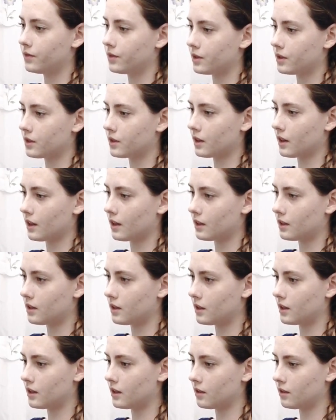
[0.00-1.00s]
Just kind of
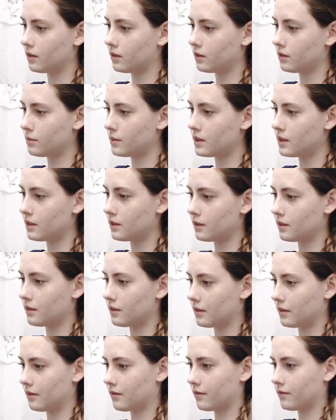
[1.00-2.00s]
tug it a little bit
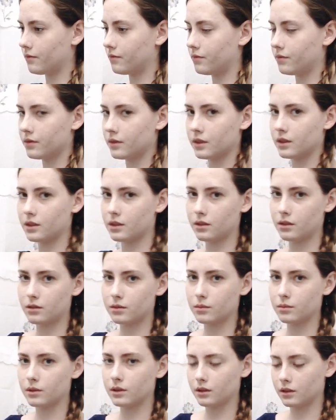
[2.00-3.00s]
and
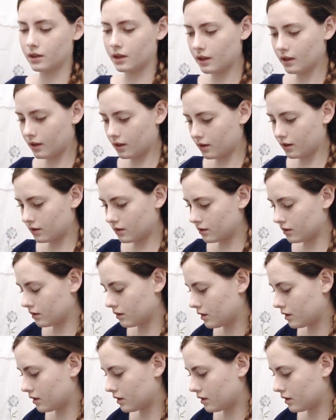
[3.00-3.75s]
twirl the end.